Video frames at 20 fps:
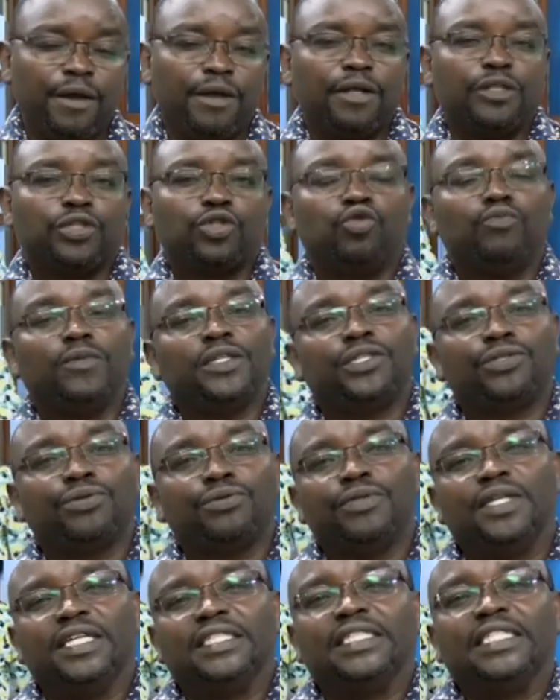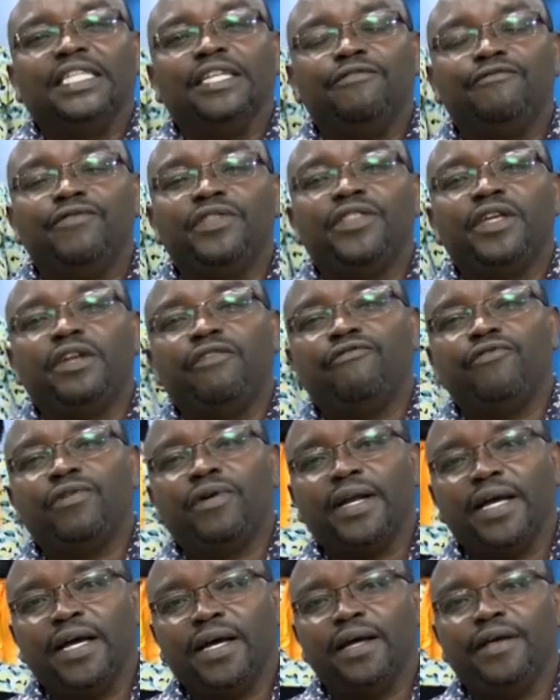So much so that even the
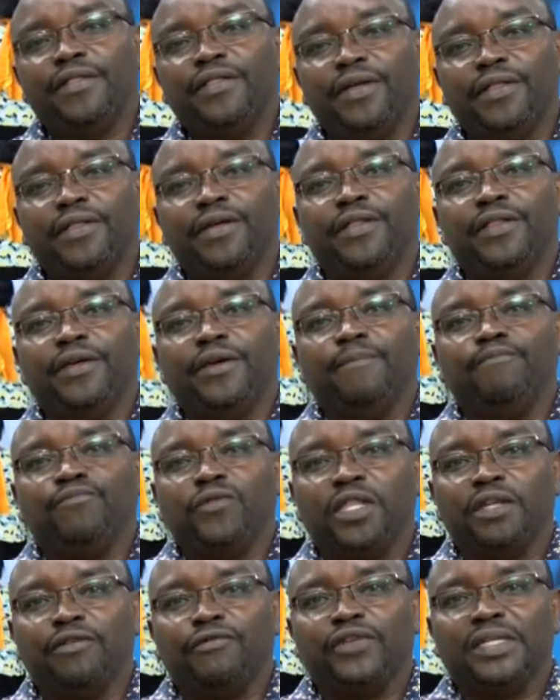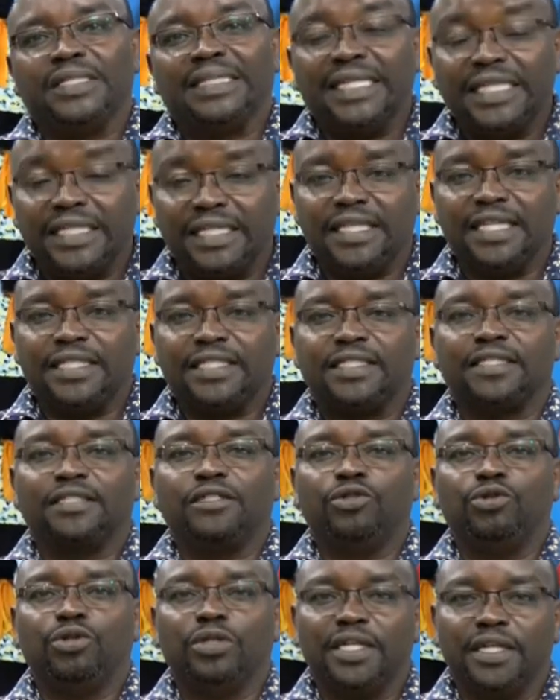facility that's
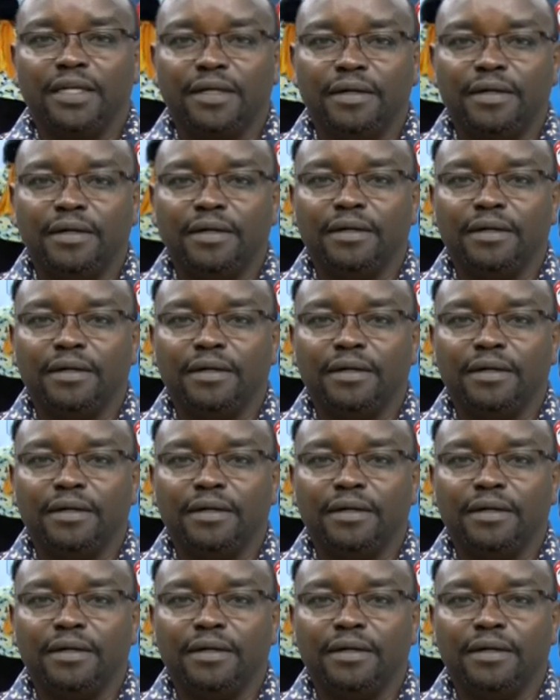gonna,